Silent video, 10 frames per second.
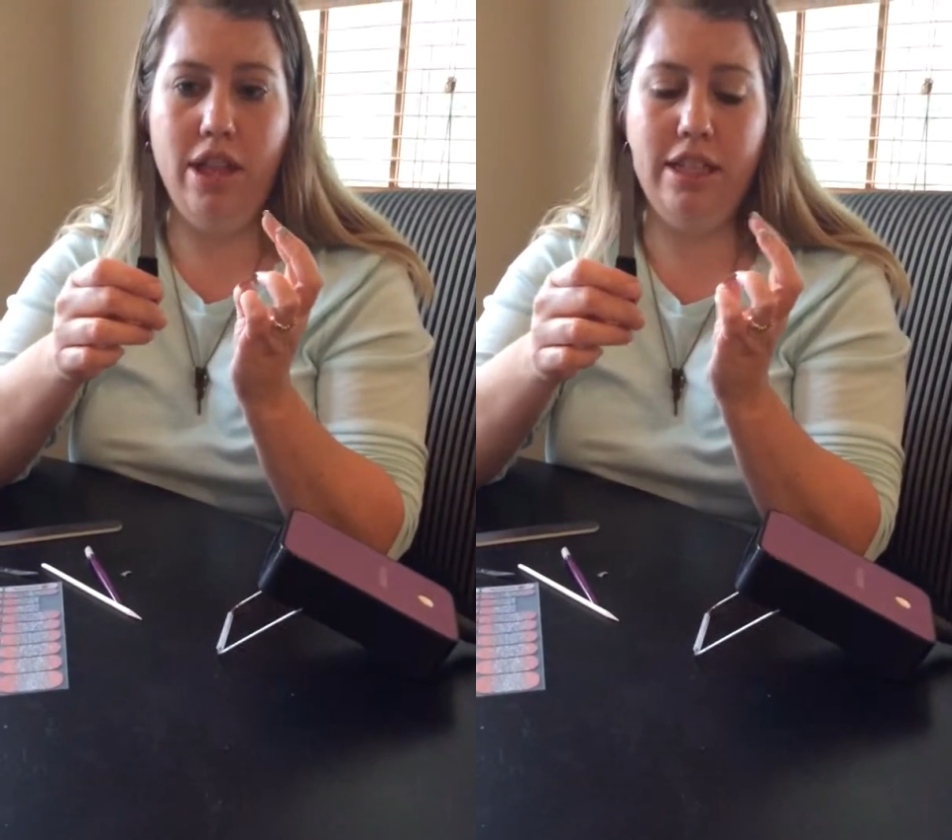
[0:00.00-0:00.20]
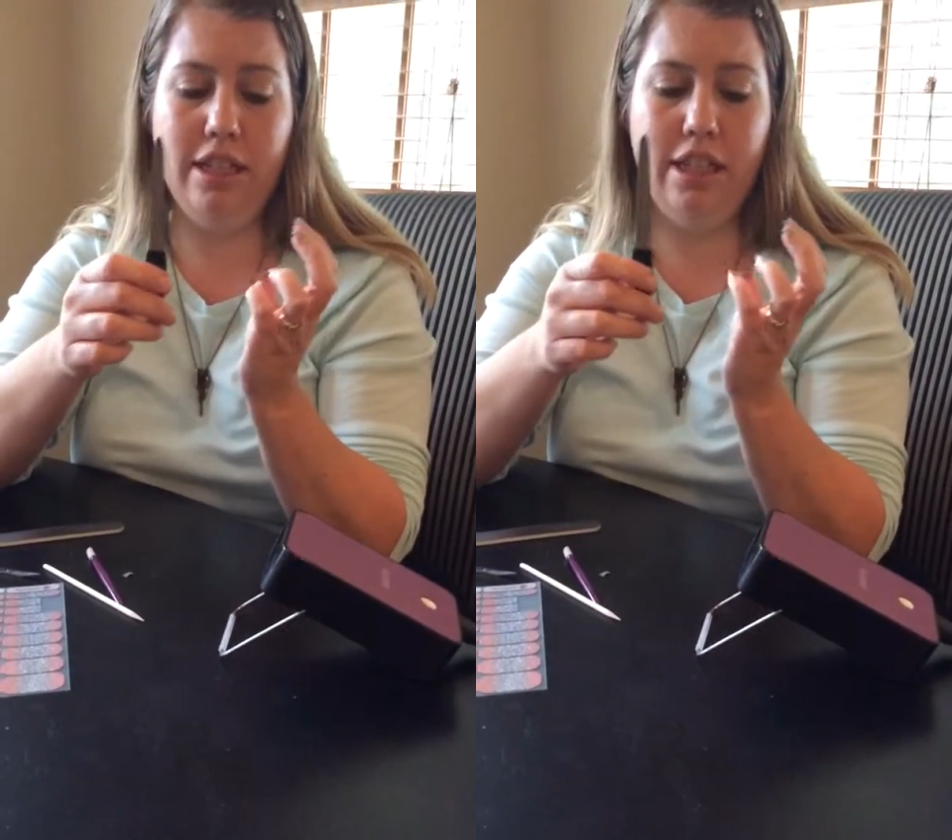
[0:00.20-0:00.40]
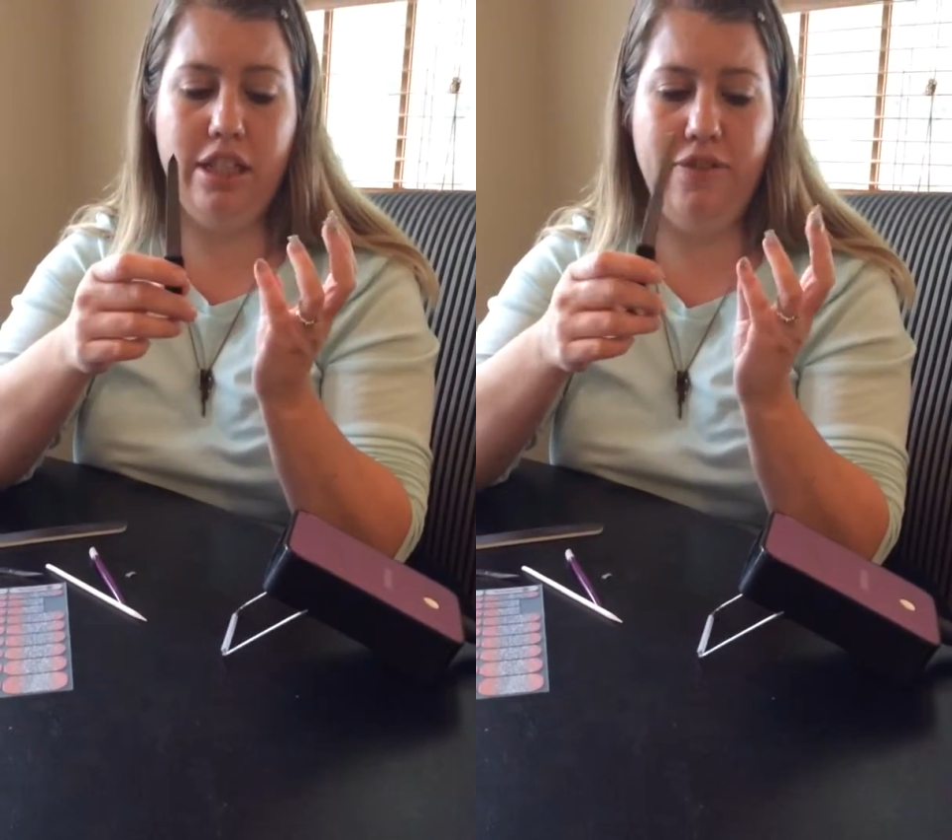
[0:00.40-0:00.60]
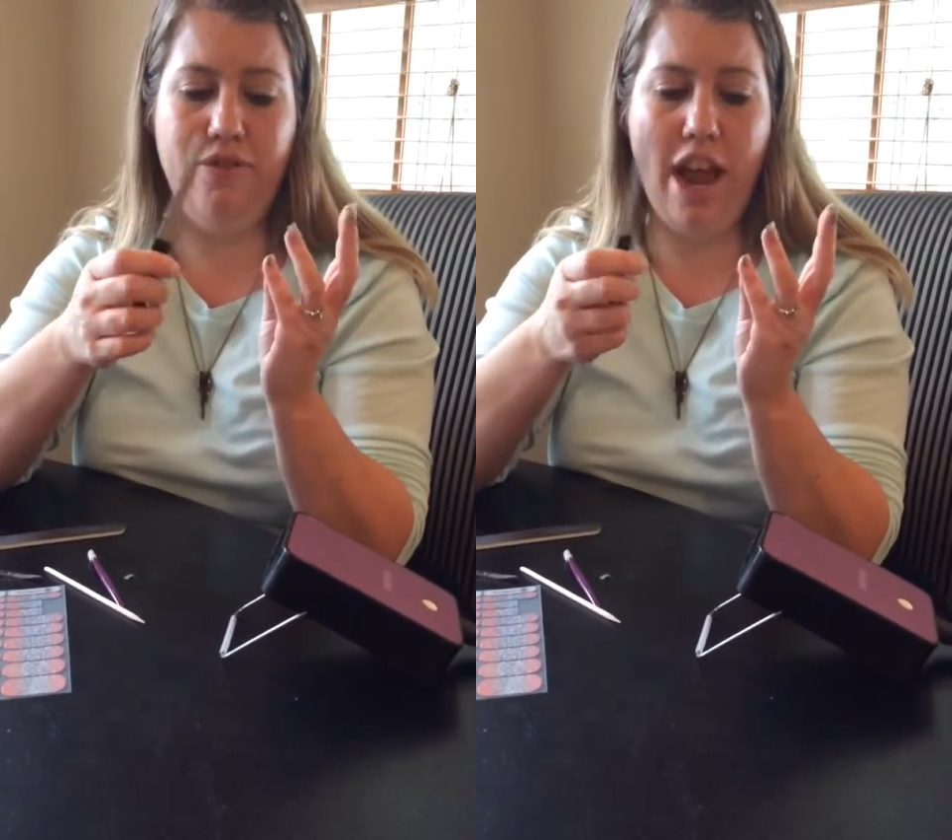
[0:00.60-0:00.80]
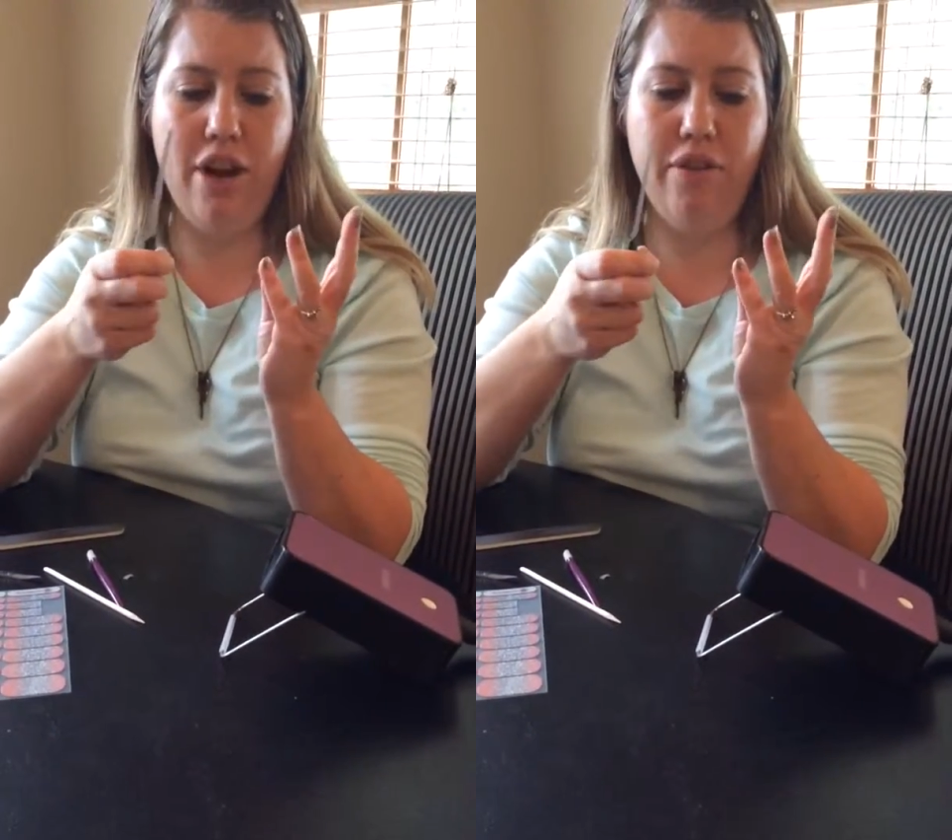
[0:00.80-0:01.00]
This is just a
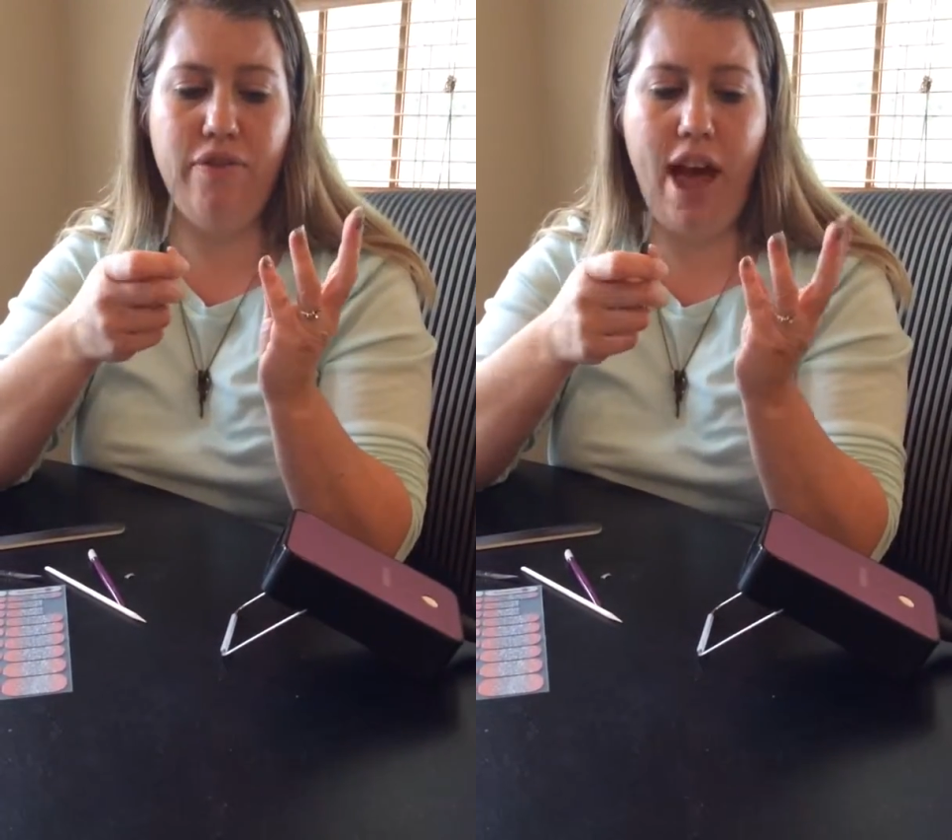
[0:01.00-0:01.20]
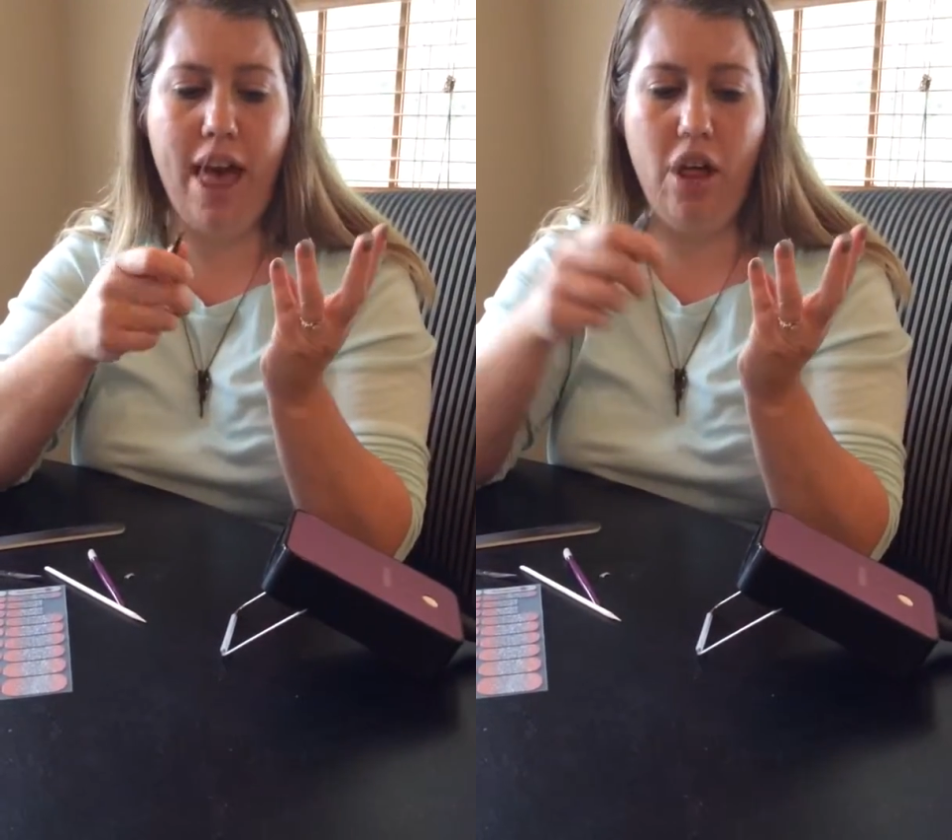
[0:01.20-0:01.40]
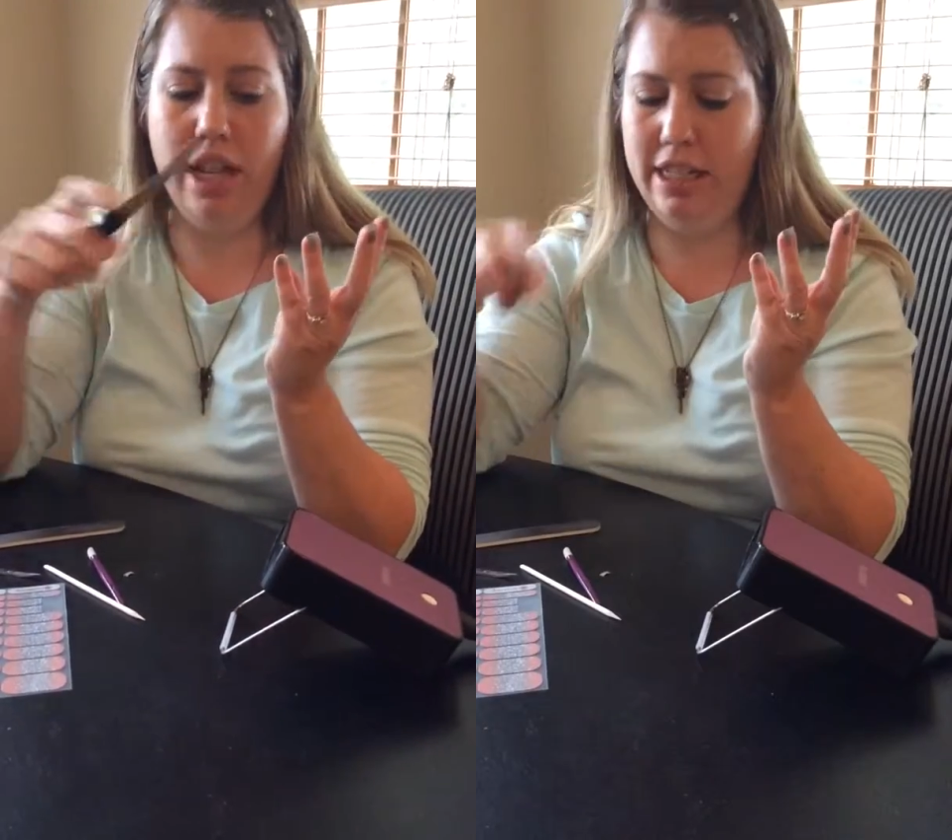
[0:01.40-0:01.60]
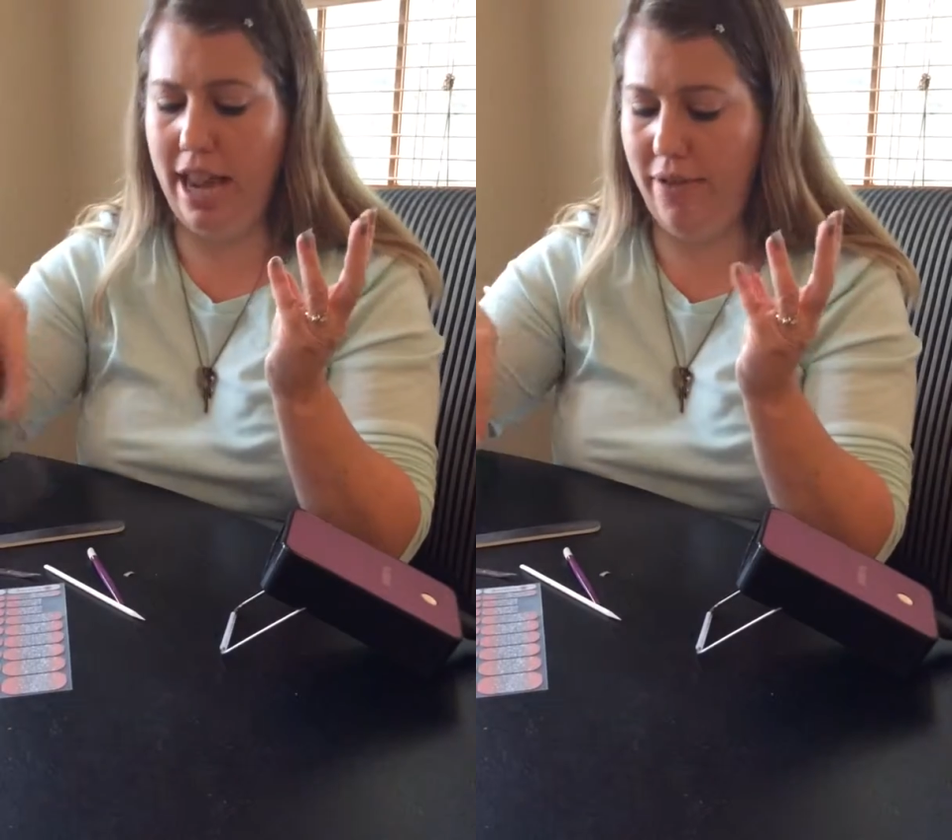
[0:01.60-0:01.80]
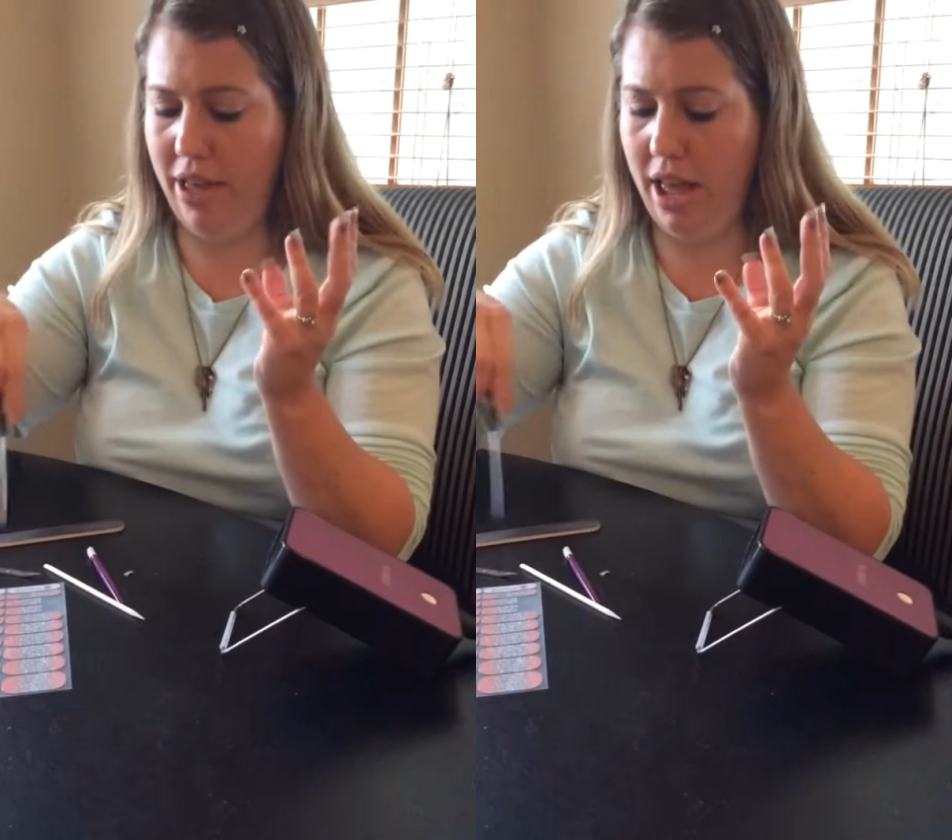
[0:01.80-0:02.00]
finer file
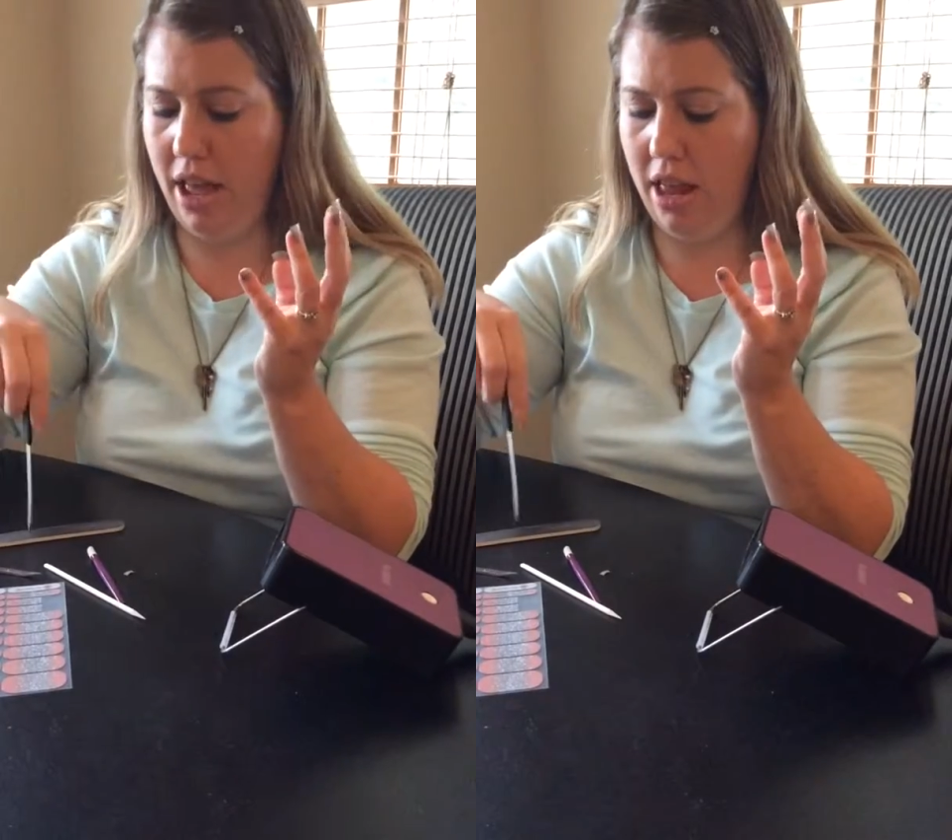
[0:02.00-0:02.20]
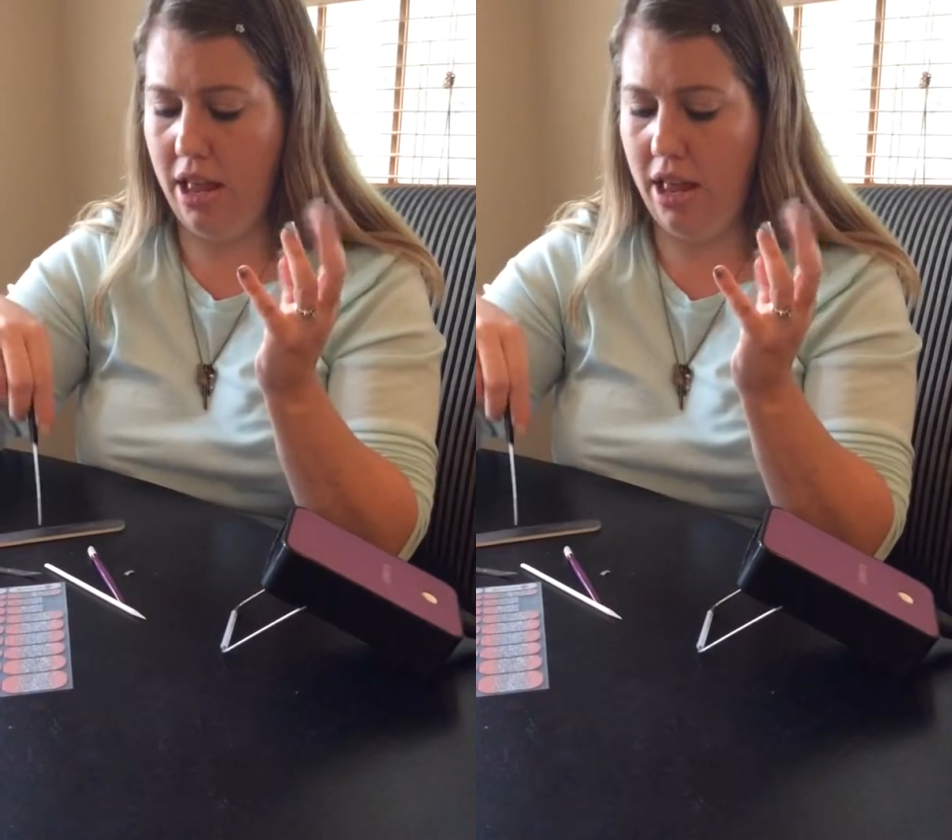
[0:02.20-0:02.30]
instead of the